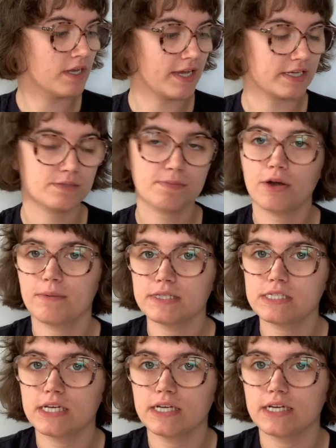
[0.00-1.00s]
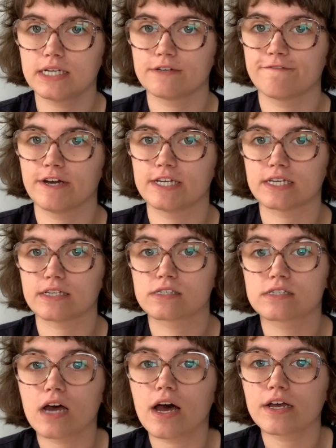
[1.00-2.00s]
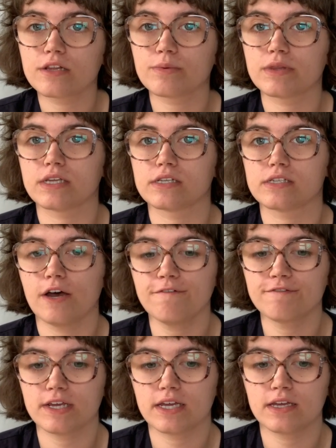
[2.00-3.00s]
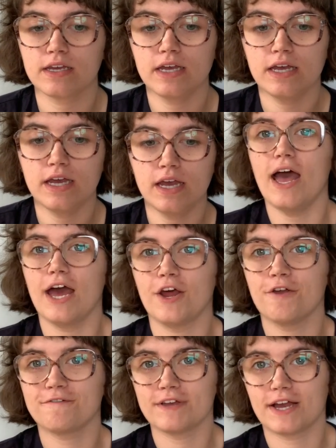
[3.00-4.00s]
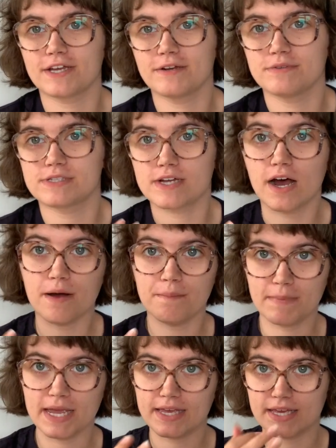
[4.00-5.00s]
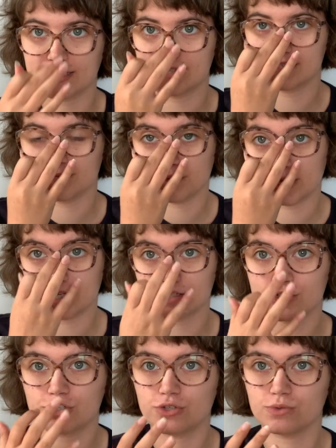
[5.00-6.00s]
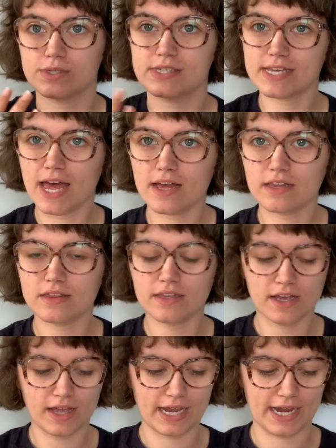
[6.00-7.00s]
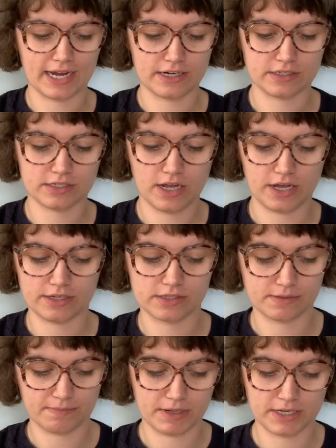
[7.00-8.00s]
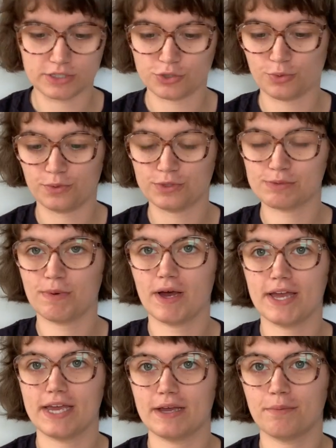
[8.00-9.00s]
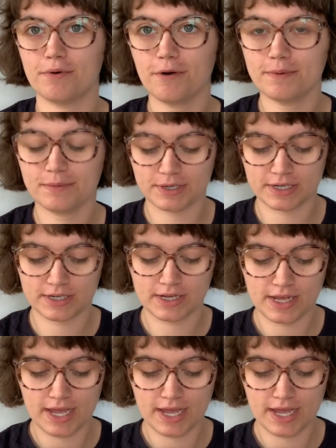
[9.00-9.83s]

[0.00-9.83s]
experimenting and finding a style within tufting and hopefully I can start making some things to sell and earn some money towards buying a proper one.